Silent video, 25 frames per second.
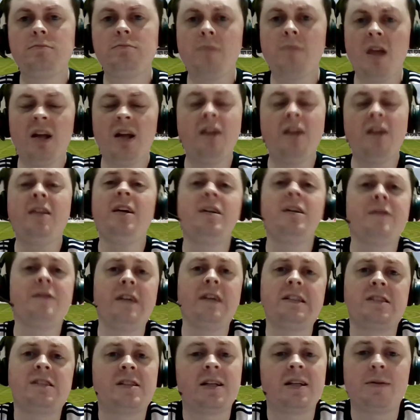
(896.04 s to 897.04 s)
And I think
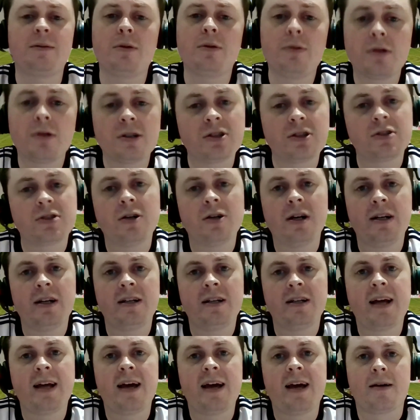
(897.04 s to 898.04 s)
eventually we want to try
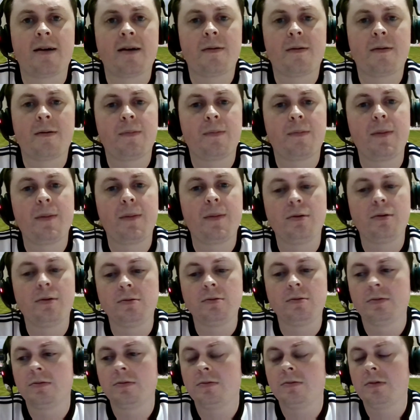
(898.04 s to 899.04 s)
and get
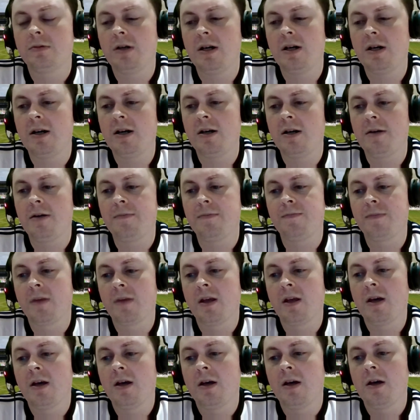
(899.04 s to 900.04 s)
people to
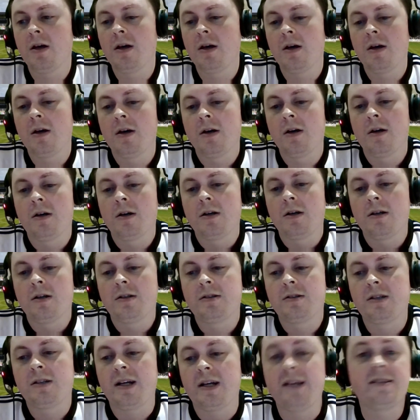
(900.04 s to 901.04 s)

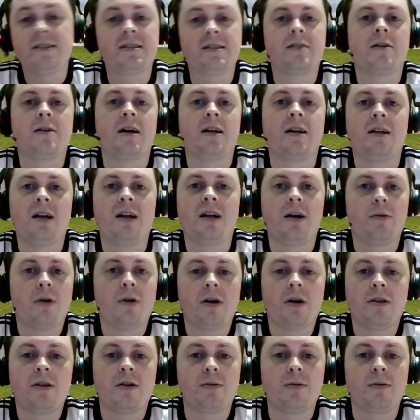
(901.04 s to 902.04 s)
integrate, either